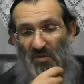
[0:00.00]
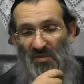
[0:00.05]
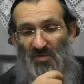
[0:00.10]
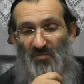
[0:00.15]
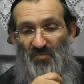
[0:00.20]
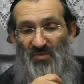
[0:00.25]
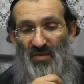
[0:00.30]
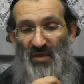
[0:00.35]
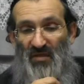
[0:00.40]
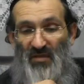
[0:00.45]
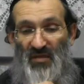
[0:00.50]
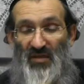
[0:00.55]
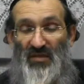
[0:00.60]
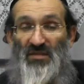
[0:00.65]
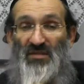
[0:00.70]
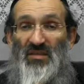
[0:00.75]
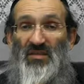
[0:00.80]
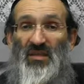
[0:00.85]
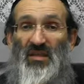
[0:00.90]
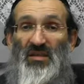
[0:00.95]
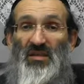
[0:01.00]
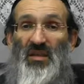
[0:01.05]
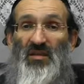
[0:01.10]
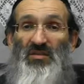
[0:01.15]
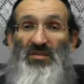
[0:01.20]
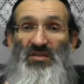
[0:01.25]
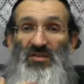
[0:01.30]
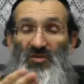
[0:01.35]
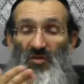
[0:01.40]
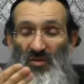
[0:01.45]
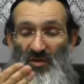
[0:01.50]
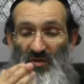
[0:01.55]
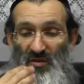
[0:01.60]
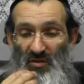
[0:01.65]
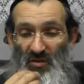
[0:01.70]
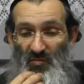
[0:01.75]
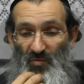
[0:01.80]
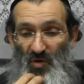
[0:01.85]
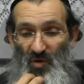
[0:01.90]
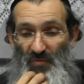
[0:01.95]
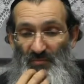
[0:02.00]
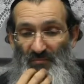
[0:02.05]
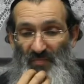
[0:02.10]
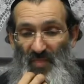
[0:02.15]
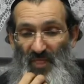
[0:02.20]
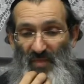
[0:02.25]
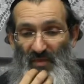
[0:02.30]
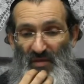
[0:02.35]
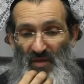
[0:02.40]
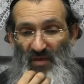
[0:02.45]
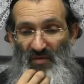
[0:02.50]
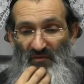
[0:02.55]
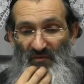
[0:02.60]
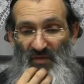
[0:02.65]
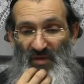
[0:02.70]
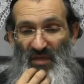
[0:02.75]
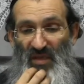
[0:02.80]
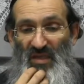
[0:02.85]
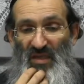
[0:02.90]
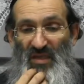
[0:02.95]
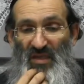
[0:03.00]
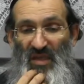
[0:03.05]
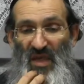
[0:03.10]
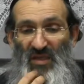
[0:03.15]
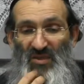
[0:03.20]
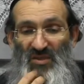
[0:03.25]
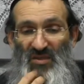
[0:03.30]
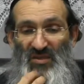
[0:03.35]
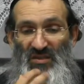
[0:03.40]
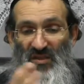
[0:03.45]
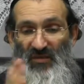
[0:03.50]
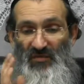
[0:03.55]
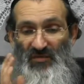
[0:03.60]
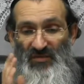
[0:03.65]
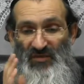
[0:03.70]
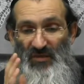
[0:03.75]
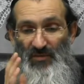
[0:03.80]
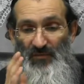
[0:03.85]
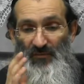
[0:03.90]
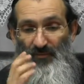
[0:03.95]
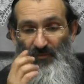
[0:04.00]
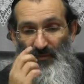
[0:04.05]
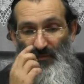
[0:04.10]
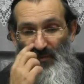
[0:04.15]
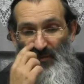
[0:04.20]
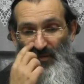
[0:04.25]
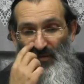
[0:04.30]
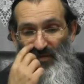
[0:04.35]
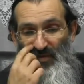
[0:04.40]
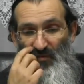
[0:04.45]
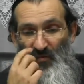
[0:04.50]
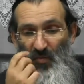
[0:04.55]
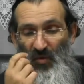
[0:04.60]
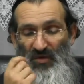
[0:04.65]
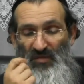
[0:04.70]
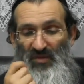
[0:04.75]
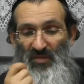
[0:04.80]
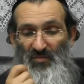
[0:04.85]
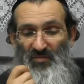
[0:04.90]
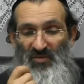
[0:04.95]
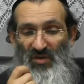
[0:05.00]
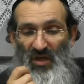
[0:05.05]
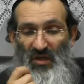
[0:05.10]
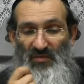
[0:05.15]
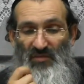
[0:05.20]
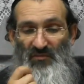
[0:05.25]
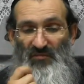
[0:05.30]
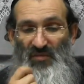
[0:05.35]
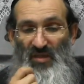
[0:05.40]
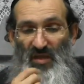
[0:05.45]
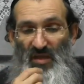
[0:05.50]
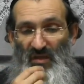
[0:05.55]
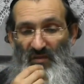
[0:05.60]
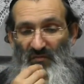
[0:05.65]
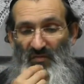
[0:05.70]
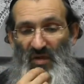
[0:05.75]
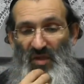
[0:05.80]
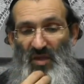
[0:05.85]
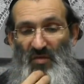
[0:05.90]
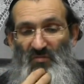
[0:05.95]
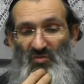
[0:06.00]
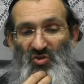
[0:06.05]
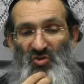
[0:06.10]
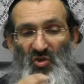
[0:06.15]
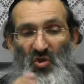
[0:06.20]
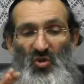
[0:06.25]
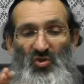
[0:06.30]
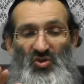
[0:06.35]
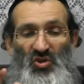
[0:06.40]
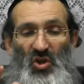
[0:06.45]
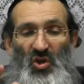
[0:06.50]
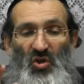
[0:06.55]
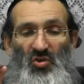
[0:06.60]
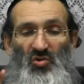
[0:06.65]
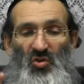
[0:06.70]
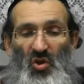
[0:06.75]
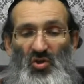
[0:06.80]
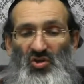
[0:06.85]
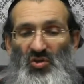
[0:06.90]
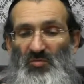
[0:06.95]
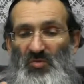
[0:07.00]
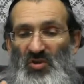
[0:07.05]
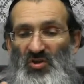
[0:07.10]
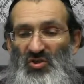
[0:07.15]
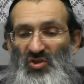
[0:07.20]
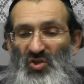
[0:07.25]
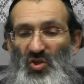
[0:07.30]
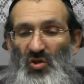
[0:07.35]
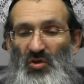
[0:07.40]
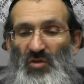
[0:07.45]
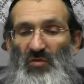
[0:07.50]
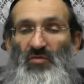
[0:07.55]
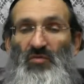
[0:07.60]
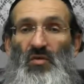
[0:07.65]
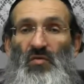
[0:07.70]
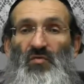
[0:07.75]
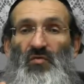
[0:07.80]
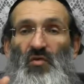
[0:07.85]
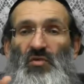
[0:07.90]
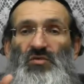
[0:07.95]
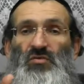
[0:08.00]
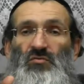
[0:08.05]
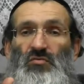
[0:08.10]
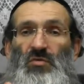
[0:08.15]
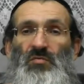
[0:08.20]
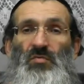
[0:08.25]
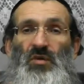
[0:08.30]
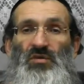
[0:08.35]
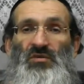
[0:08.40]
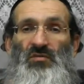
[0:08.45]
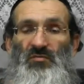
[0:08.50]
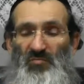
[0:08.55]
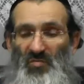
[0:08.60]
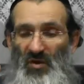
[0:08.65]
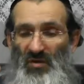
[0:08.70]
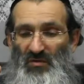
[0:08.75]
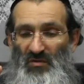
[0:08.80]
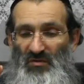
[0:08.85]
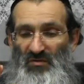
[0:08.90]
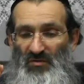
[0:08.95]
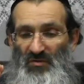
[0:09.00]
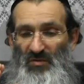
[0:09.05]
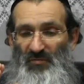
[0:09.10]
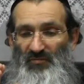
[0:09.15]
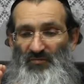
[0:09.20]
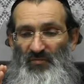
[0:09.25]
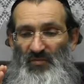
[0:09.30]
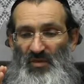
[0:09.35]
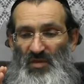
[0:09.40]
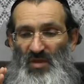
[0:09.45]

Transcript: What's pshat? The Arizal is going to tell you sod in the Gemara. Ve'ine kasha zeh. What is the pshat? Ve'ine b'shlosha chodoshim rishonim, the first 3 months of pregnancy.